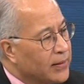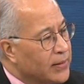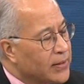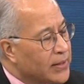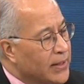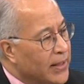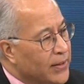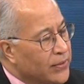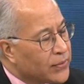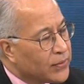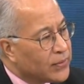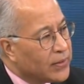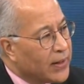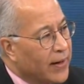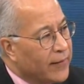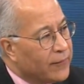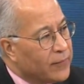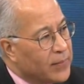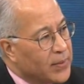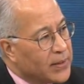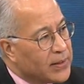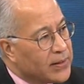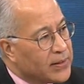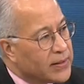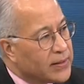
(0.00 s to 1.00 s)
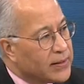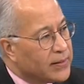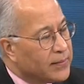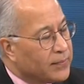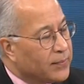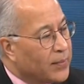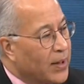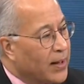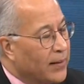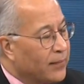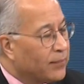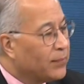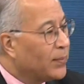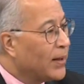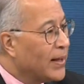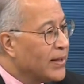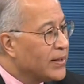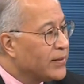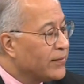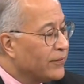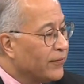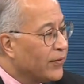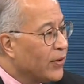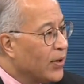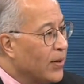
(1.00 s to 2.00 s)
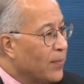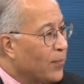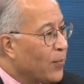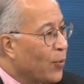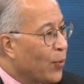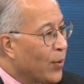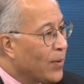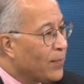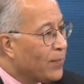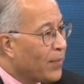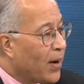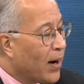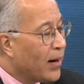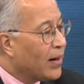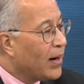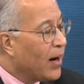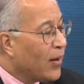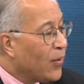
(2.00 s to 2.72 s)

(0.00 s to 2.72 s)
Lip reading: The central government plays a very important part.